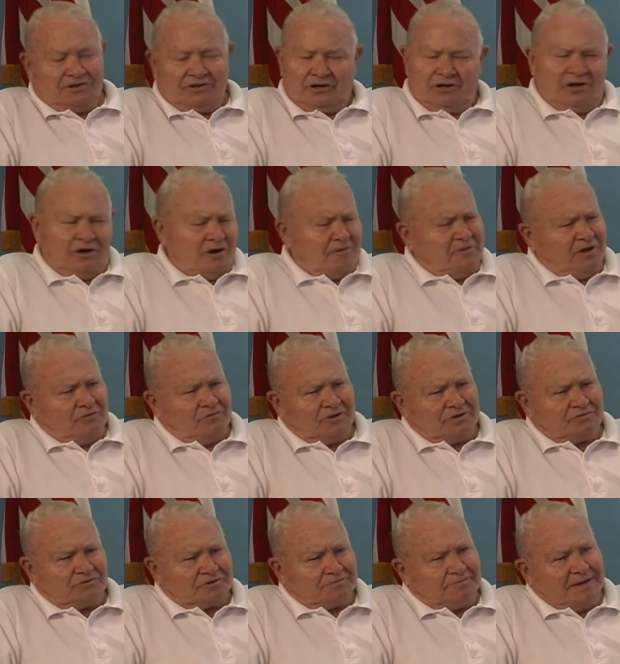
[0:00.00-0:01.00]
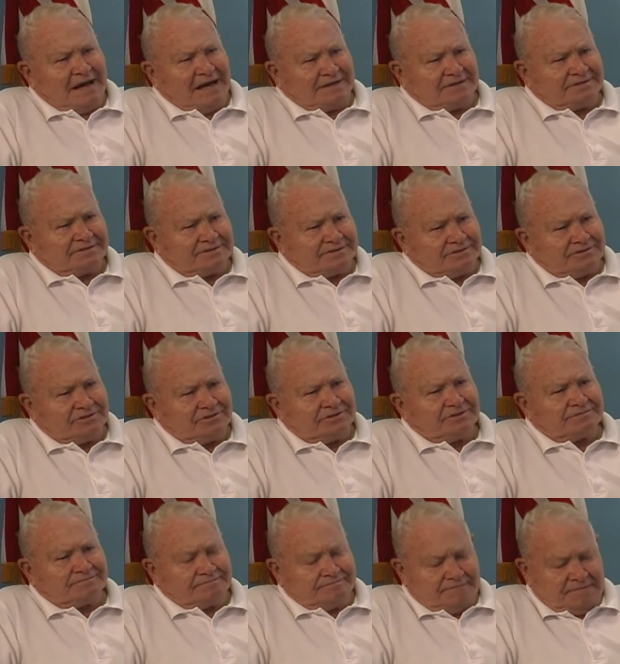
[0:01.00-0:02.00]
3rd Army, which was Patton's
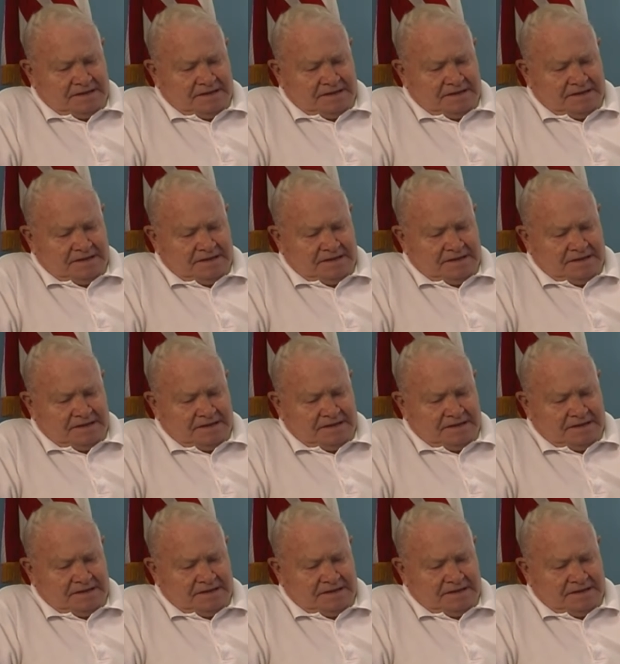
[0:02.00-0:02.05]
unit.